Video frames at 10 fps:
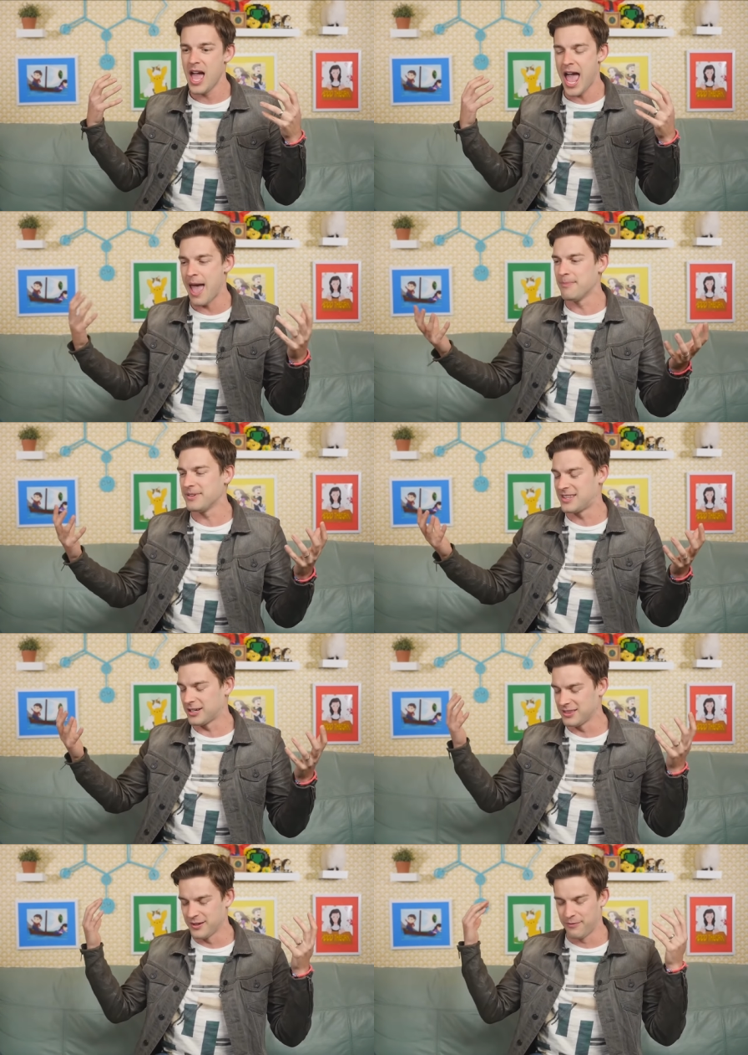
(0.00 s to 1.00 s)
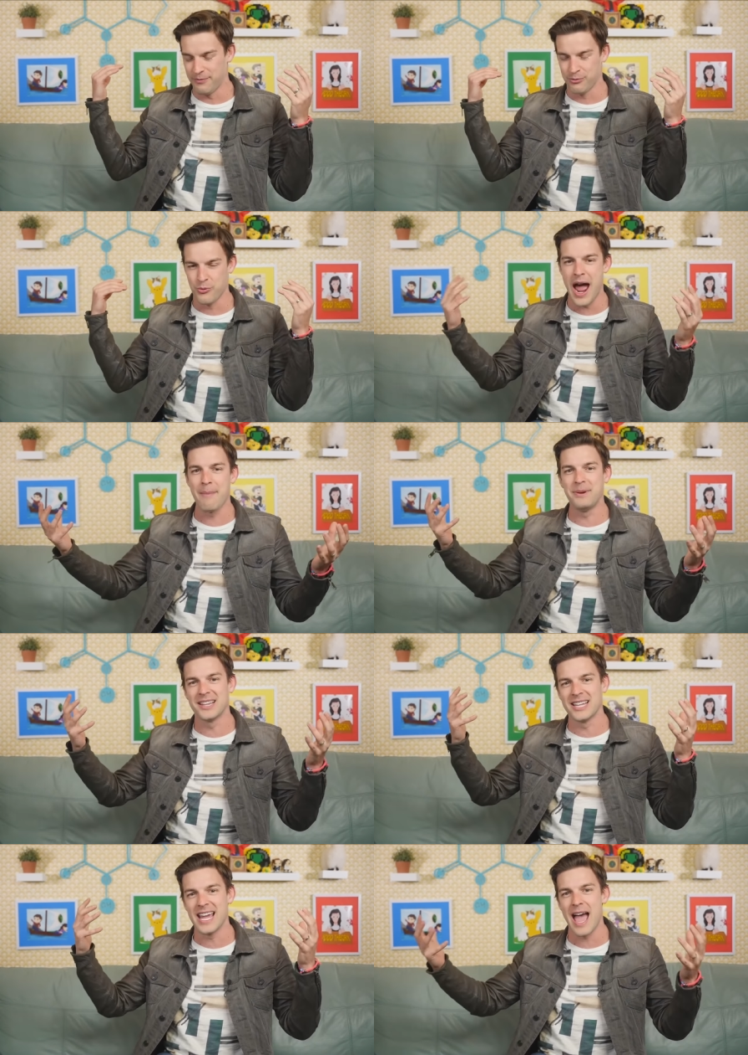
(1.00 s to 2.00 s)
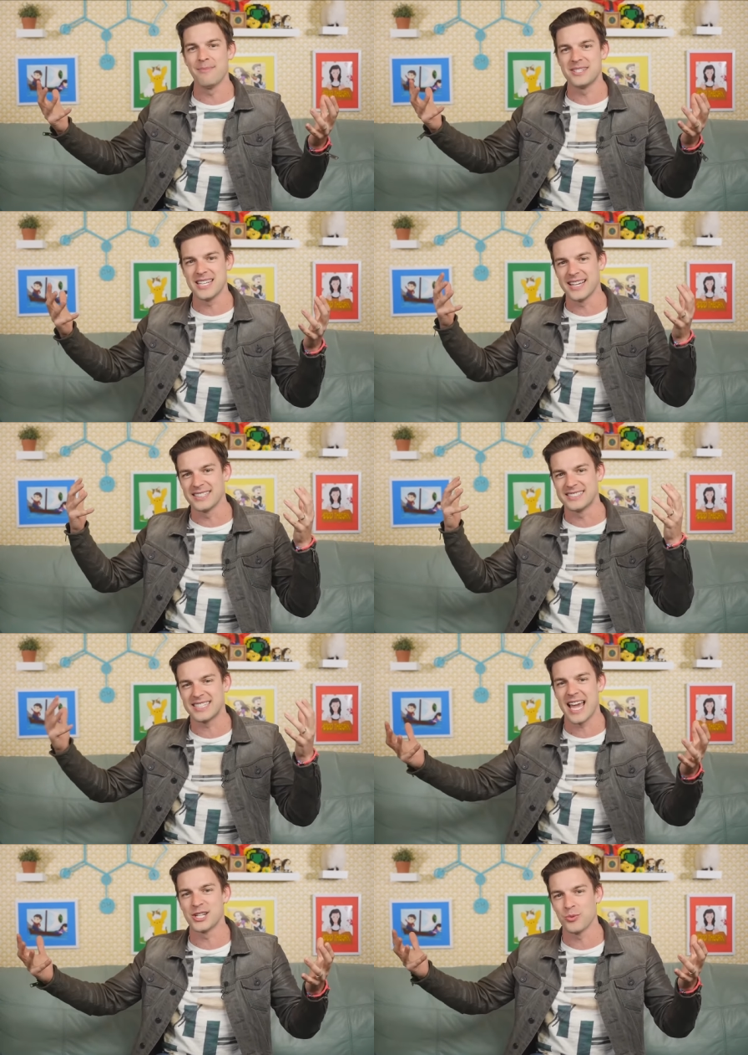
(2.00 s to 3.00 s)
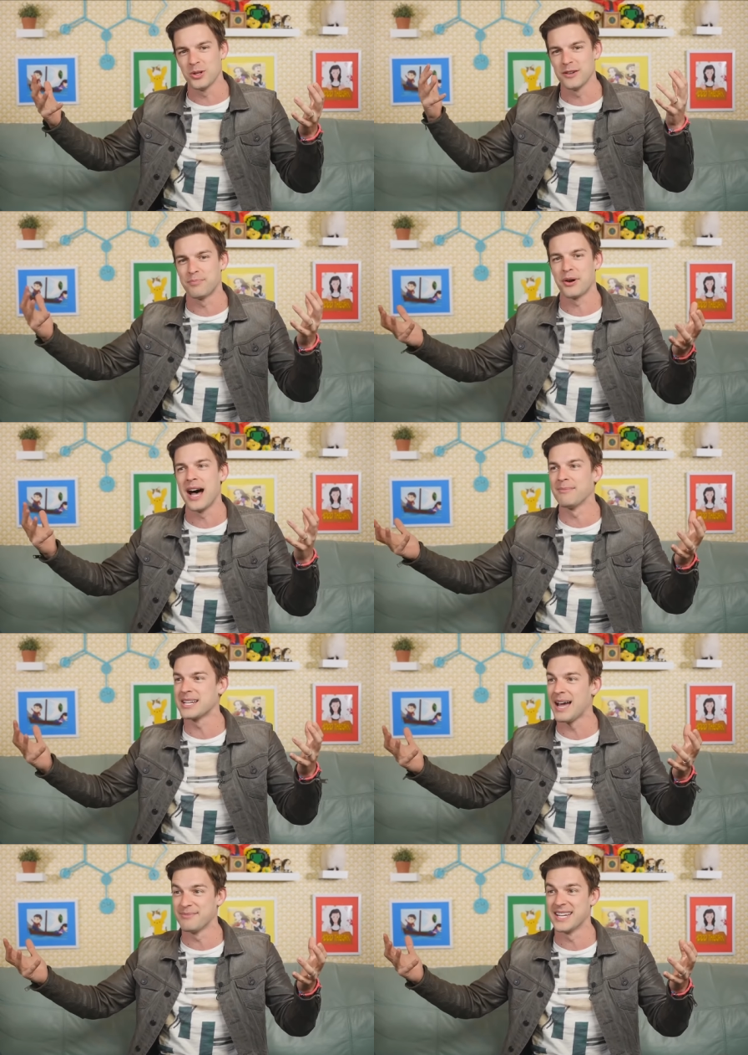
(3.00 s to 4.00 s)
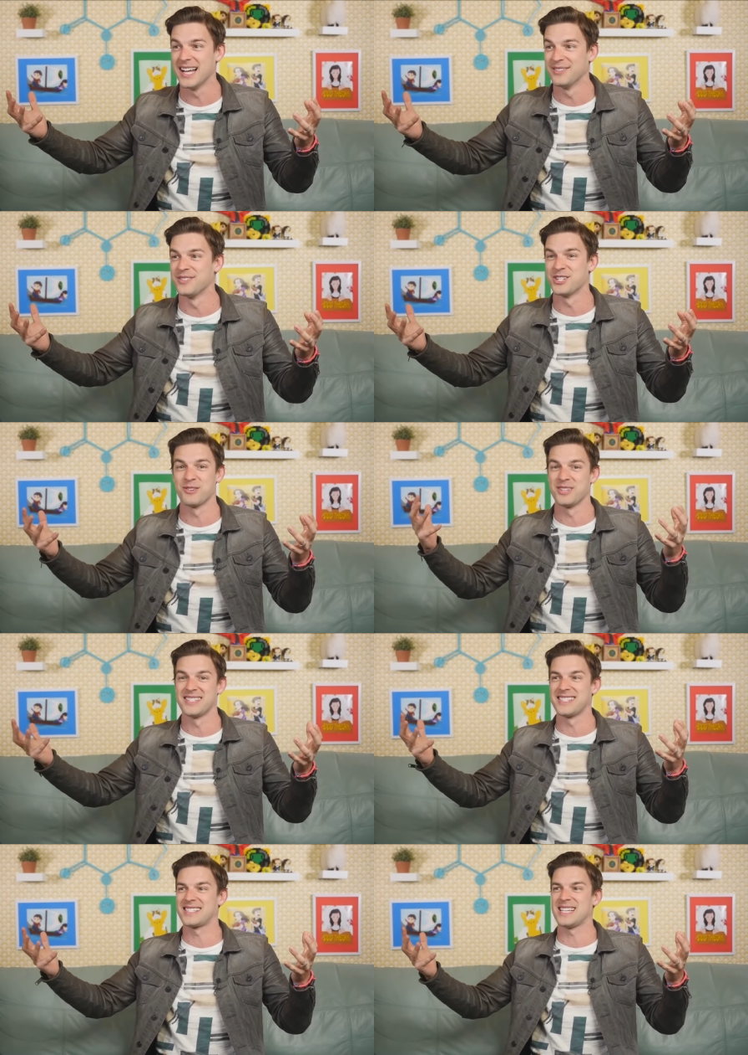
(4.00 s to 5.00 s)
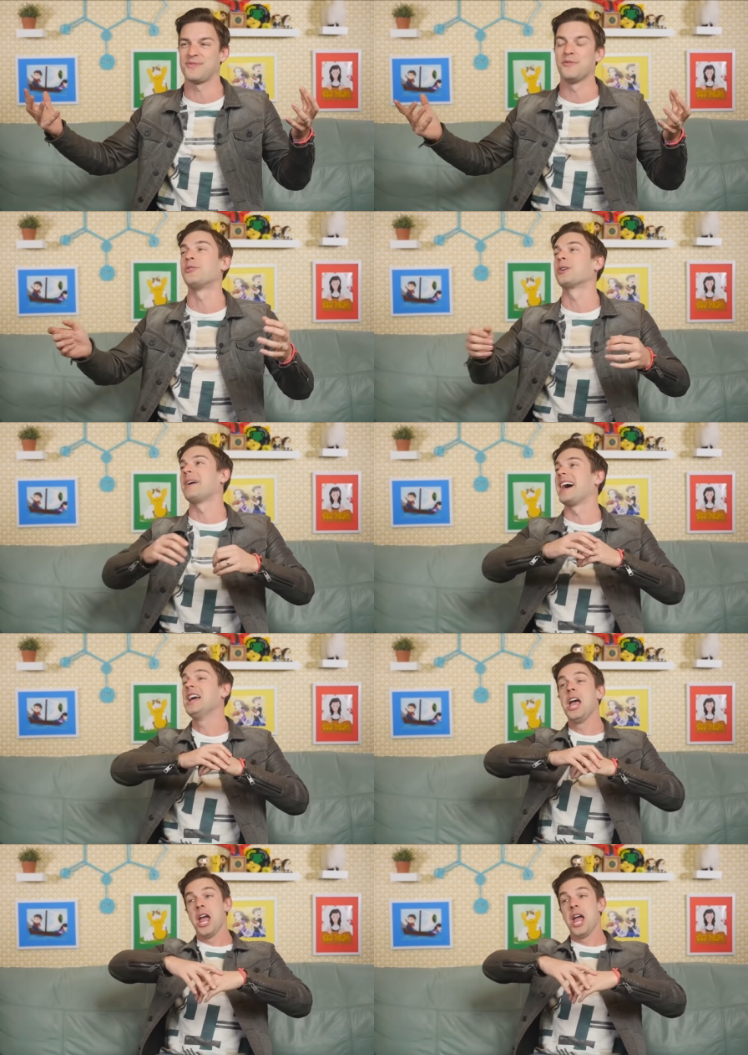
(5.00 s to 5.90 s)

em- the, the rapidly emptying schedule of primetime television with a successful format.